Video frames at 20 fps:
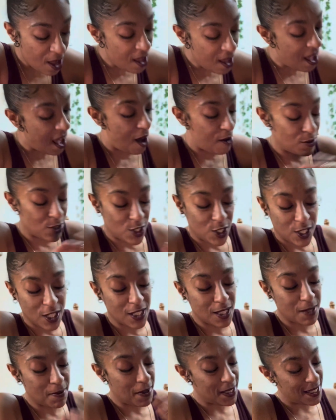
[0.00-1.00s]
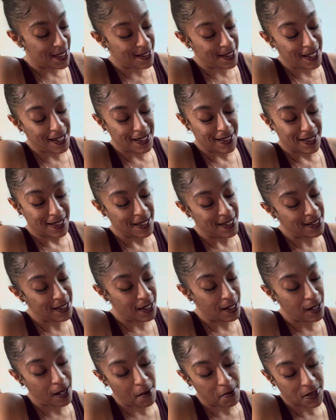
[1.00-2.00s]
I was just about to say this and this Ten
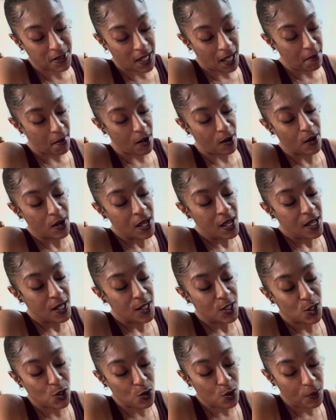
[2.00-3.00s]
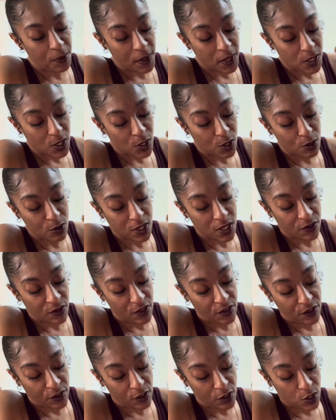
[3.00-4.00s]
of Cups came out. Two of Pentacles in
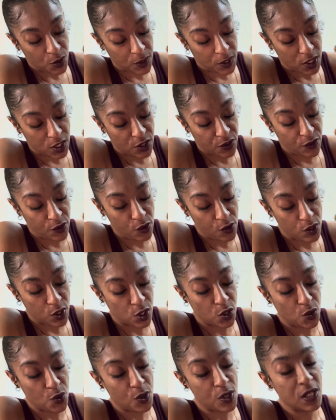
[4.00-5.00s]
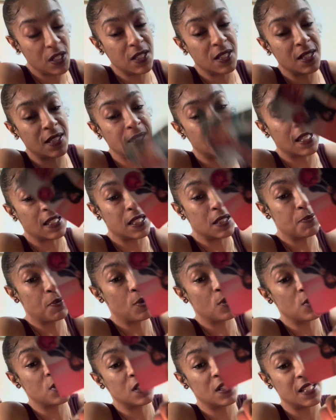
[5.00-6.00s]
reverse with this Four of Swords. It's like this
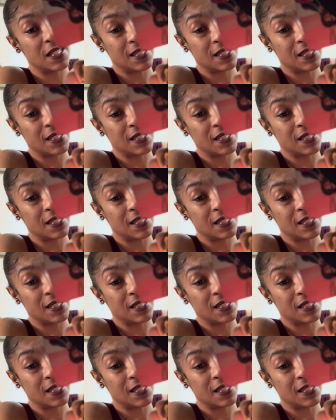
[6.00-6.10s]
person is